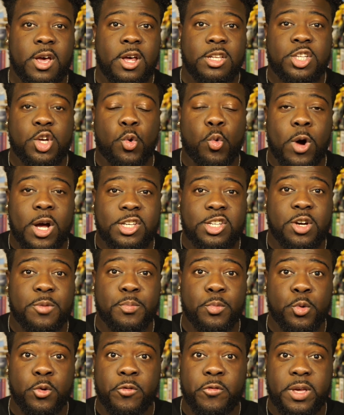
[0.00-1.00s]
to watch a
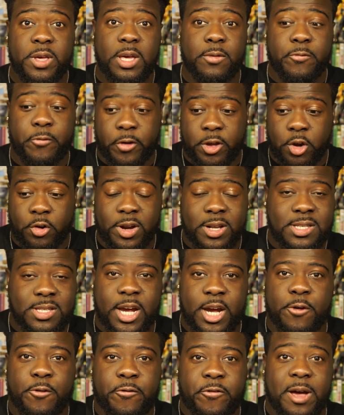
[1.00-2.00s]
movie for your
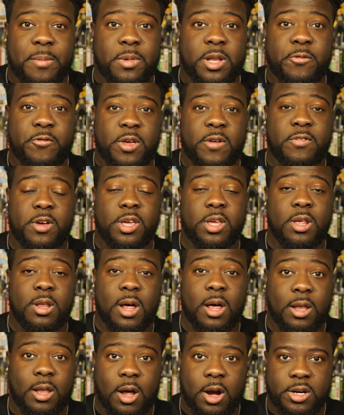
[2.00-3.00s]
entire family if you have
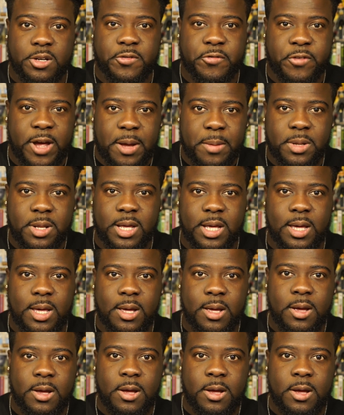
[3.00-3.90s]
a large family,